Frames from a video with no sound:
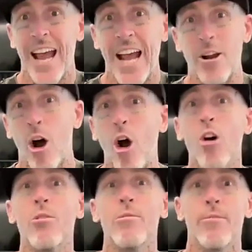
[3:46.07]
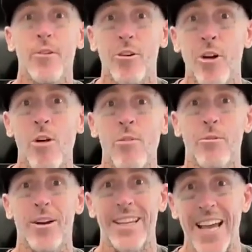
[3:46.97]
and
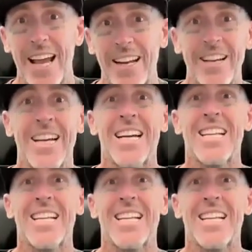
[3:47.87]
over again